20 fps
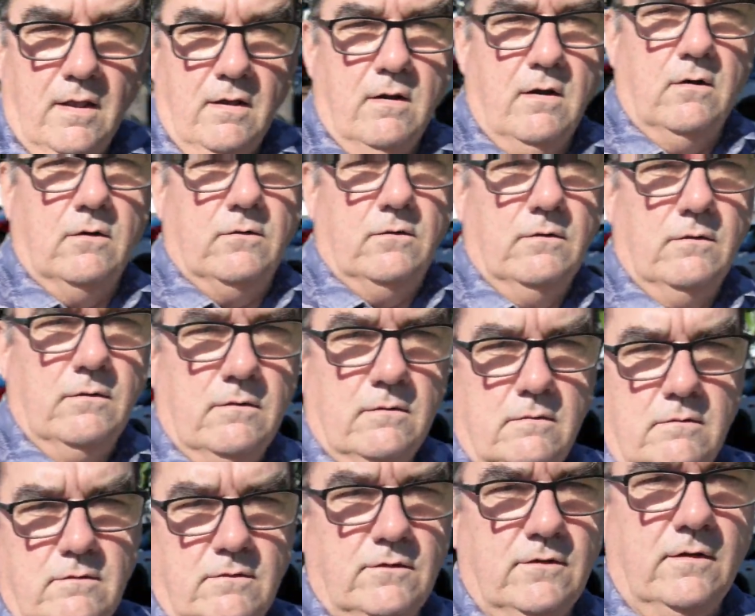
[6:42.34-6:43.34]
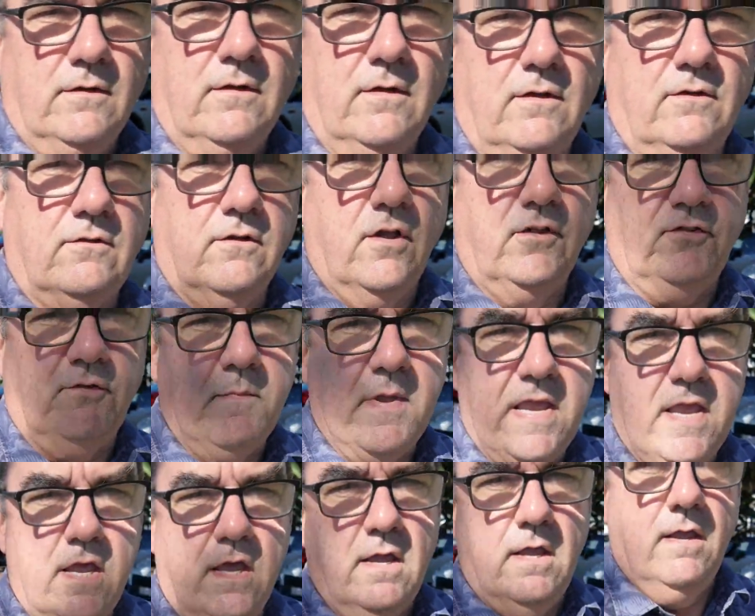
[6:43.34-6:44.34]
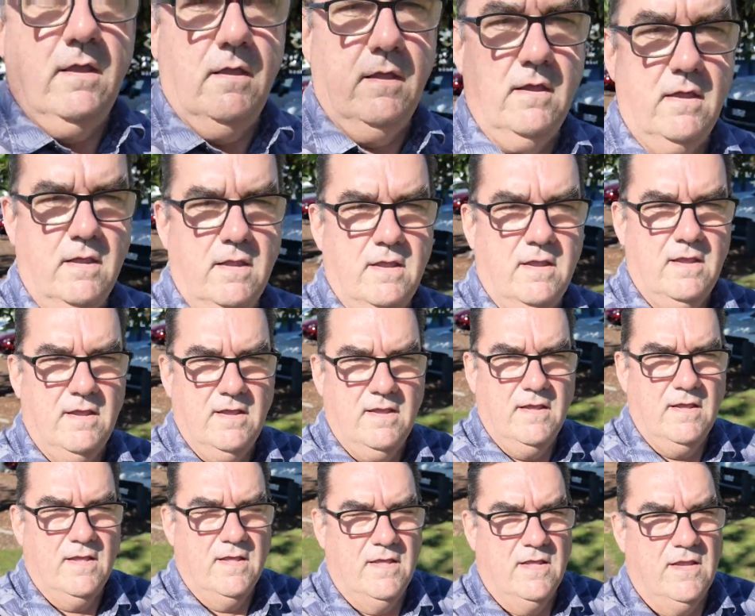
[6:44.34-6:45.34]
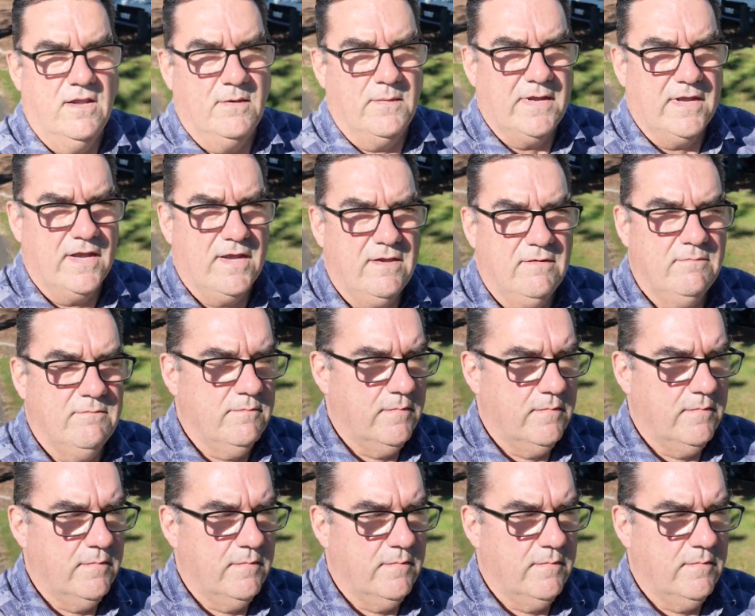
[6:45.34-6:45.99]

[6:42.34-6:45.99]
Oh, it's lost me. There we go.